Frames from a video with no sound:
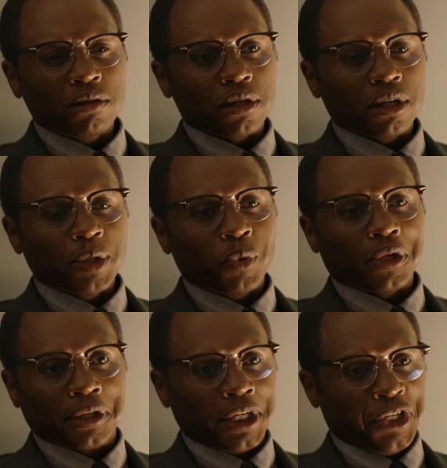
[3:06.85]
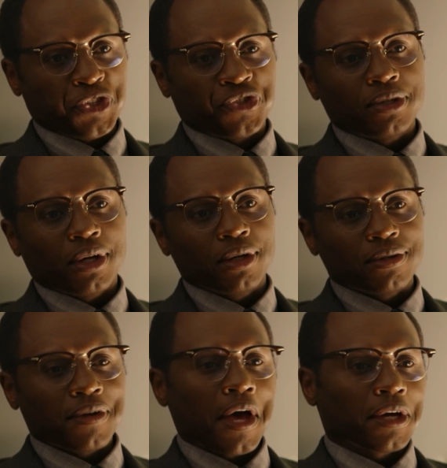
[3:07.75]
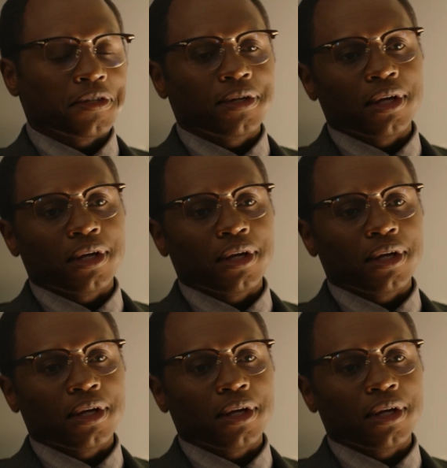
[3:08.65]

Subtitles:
Finley isn't ready to give up yet.